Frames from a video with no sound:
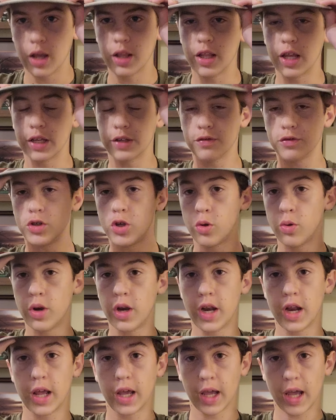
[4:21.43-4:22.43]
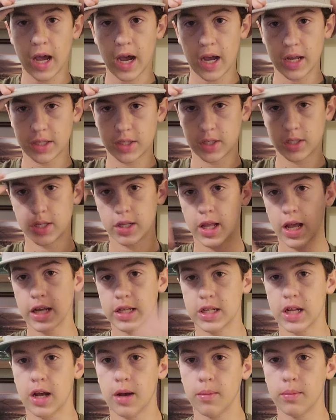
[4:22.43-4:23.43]
And thanks for tuning in, guys. This is
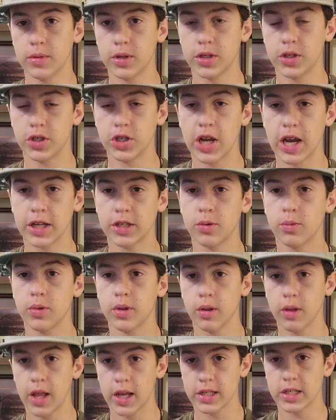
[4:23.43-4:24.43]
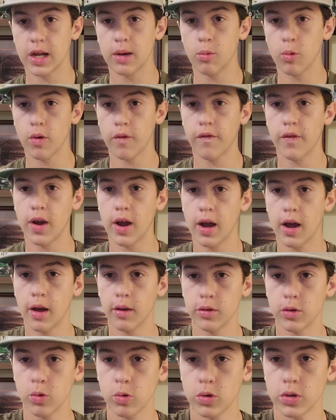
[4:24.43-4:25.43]
Last Stop. This is Jackson with Last Stop Waterfowl
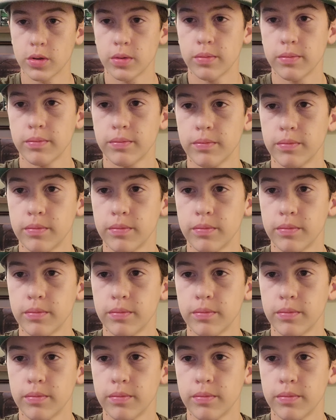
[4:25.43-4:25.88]
Outdoors.